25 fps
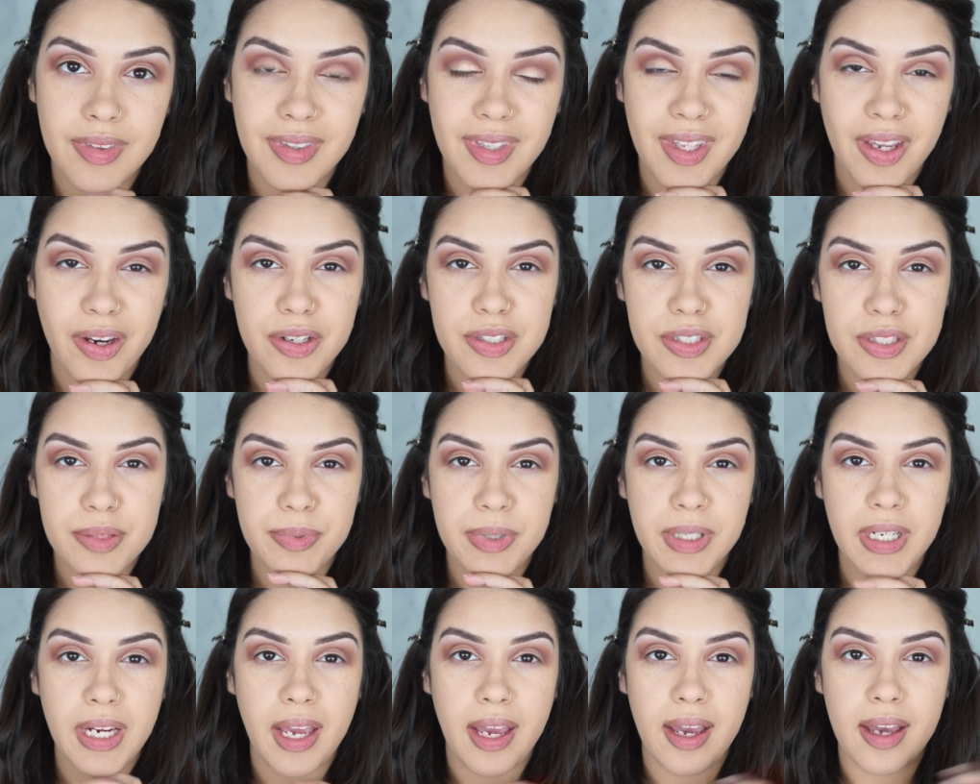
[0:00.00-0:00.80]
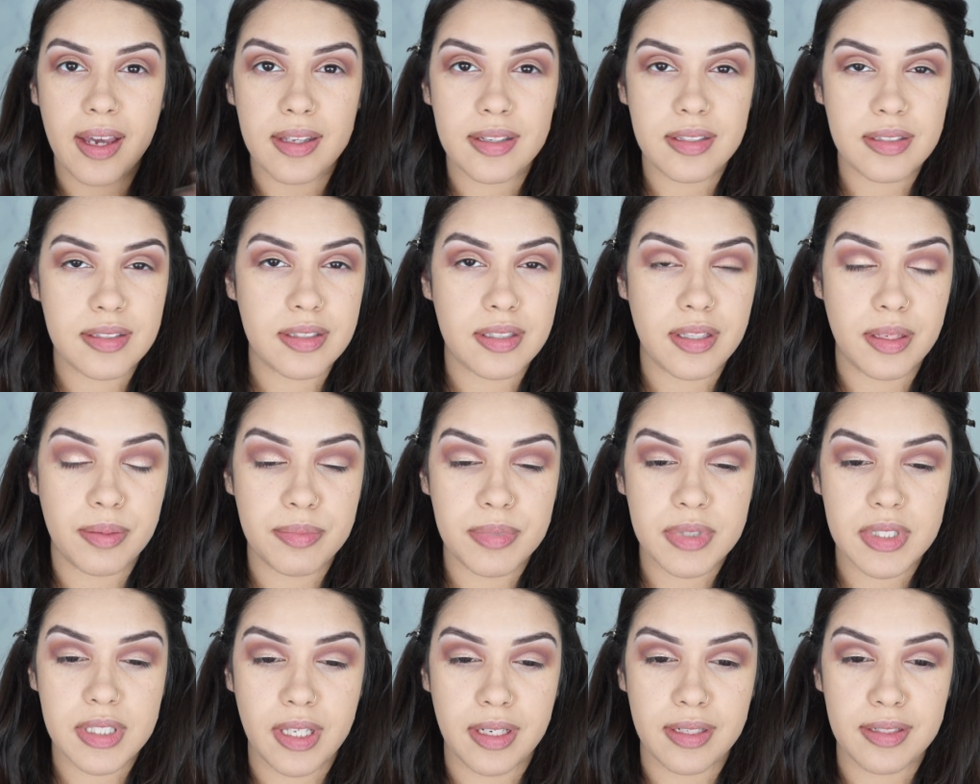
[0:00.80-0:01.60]
Alright, so I'm gonna add some
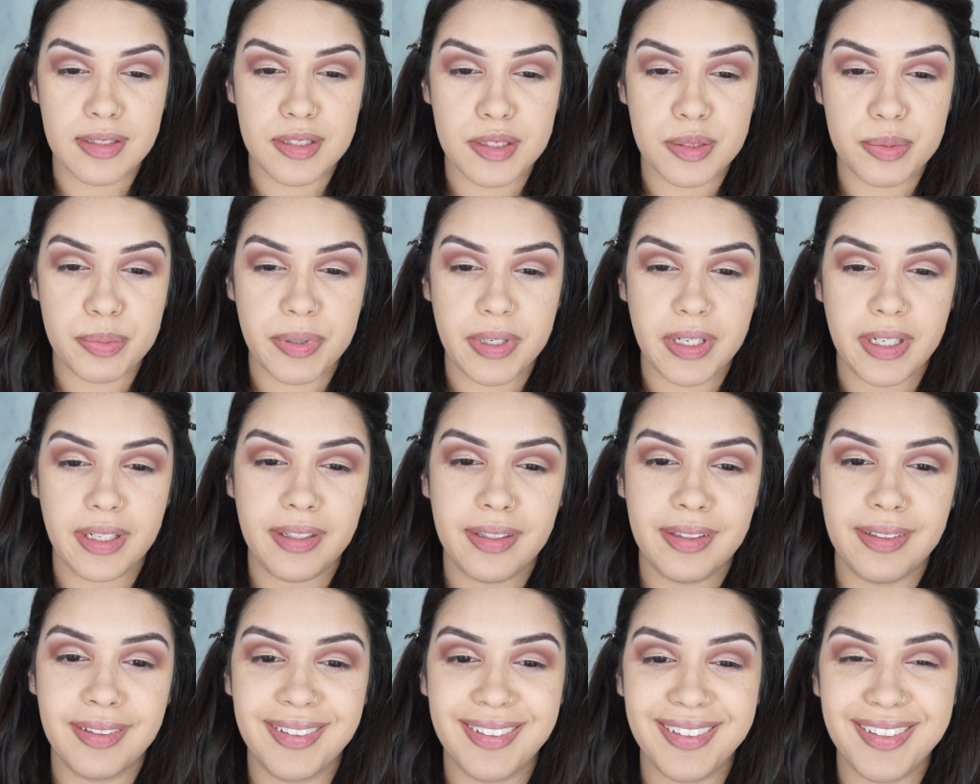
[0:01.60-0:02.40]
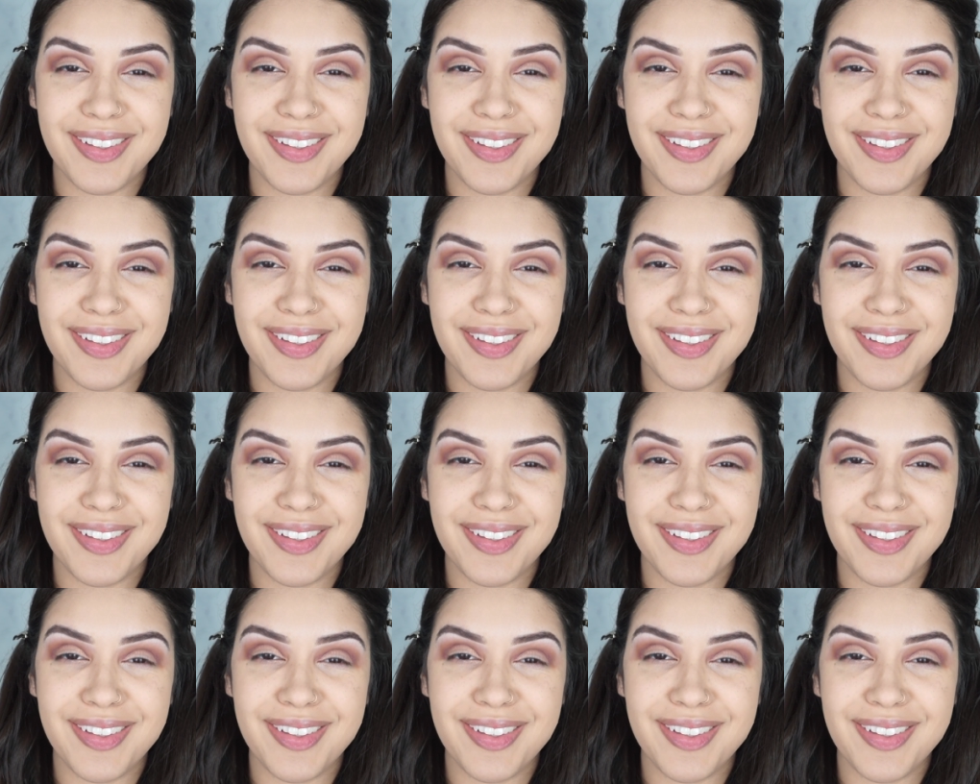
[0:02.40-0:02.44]
setting spray.